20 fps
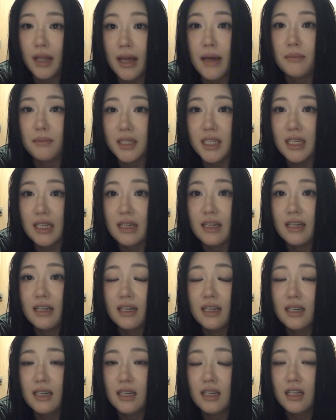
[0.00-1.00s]
MD.
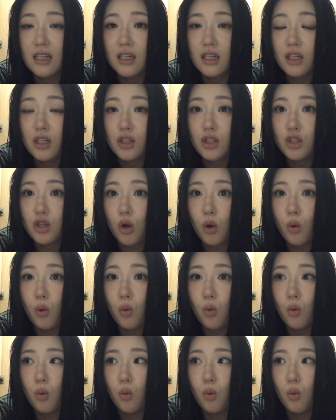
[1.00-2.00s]

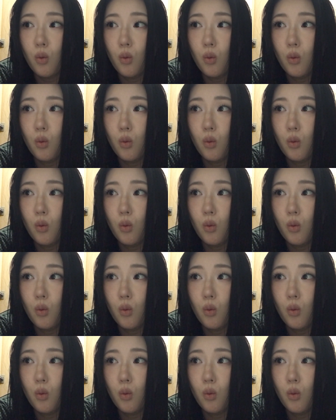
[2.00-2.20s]
So,